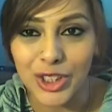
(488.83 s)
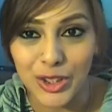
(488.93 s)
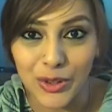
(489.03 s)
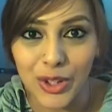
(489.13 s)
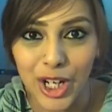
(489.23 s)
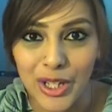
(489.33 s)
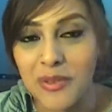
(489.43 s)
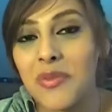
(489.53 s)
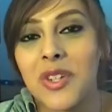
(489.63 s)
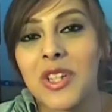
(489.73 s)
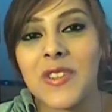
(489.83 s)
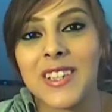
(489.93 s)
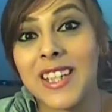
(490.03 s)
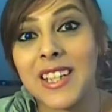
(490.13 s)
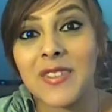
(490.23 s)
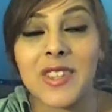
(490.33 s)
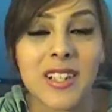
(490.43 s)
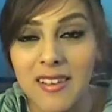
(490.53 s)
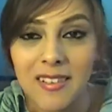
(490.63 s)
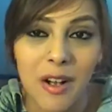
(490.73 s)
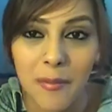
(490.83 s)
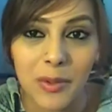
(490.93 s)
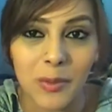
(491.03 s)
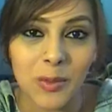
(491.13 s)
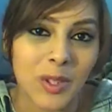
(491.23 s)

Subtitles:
you know, kind of, he said he was uncomfortable